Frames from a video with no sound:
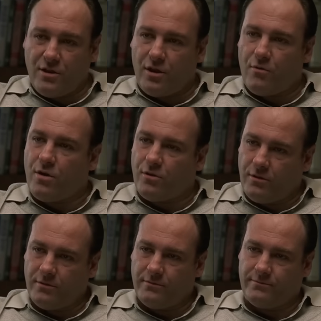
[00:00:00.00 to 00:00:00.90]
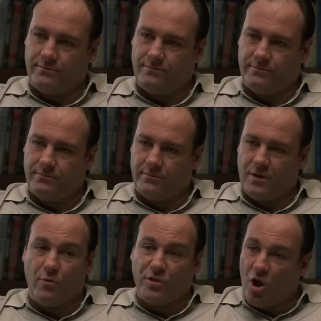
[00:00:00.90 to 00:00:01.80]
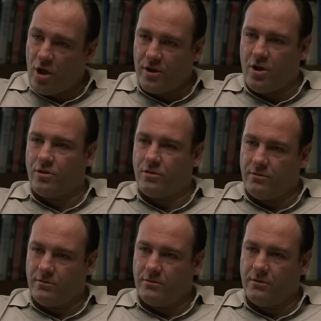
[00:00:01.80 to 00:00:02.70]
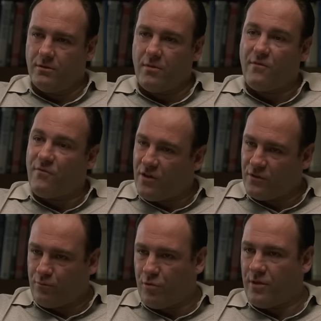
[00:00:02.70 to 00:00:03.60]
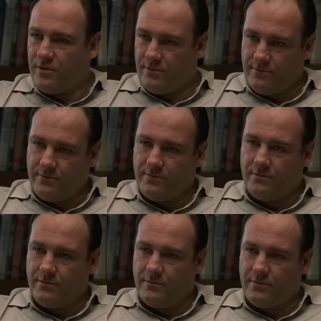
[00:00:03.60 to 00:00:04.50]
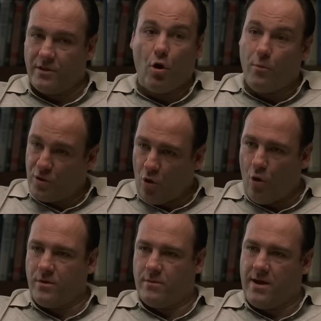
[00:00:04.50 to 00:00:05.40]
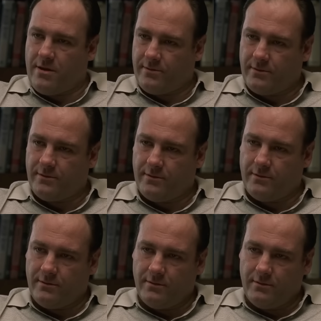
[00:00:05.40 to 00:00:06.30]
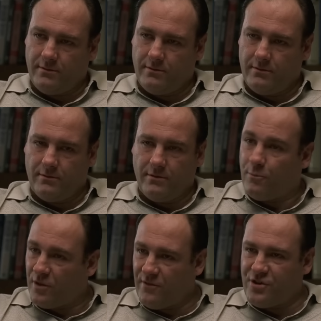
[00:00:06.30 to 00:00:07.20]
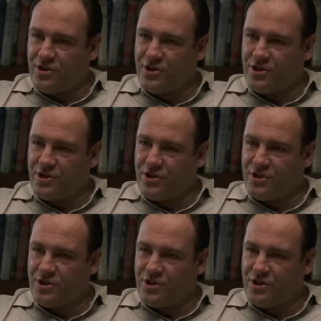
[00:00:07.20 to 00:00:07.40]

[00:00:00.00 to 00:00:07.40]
all the neighborhoods lost their Italian identity, back when there was a real need for mothers to cook food for their families and stay at home, and back before